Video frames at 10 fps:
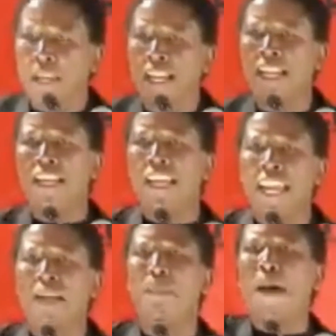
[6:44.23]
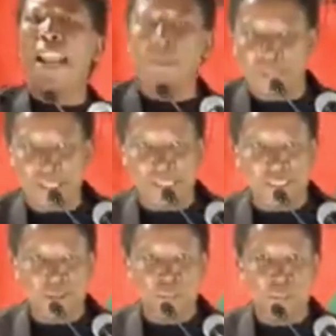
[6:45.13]
bill in
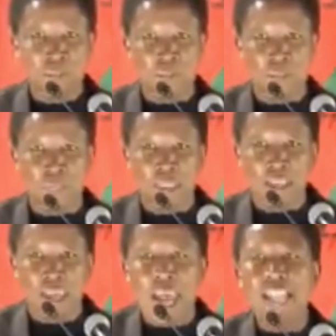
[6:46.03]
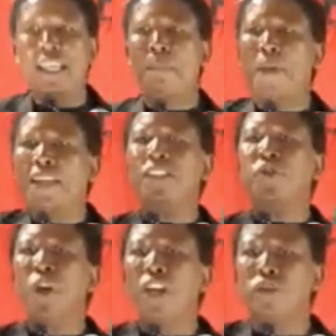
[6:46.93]
Parliament. And the
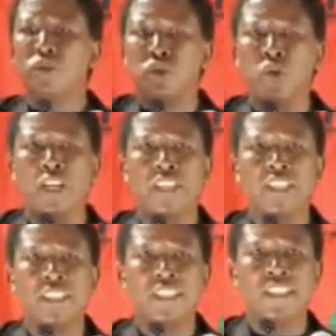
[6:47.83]
best way to do it,